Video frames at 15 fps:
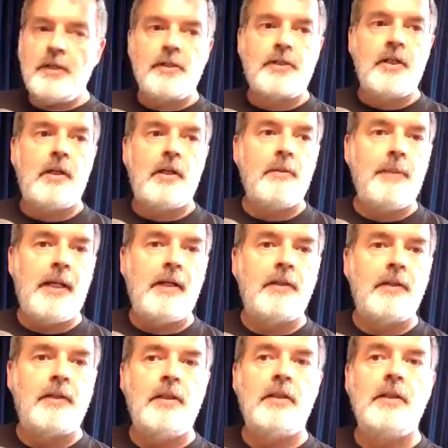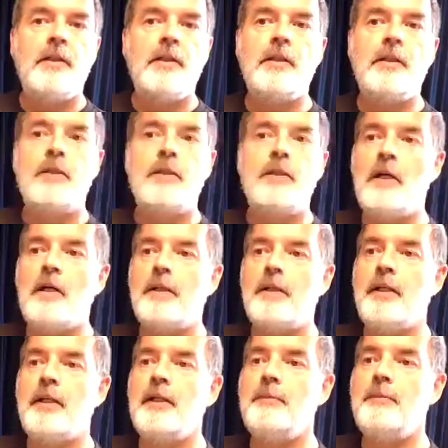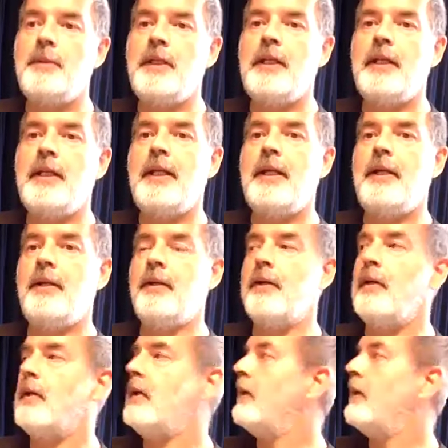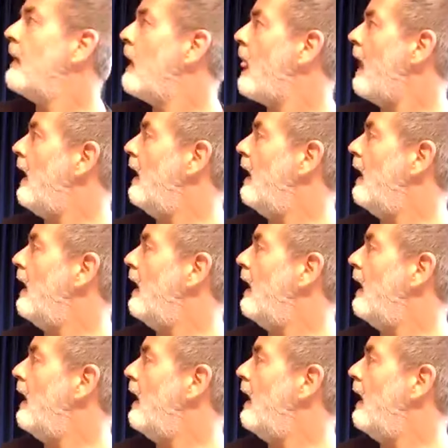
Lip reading: I wanted to talk about God being here.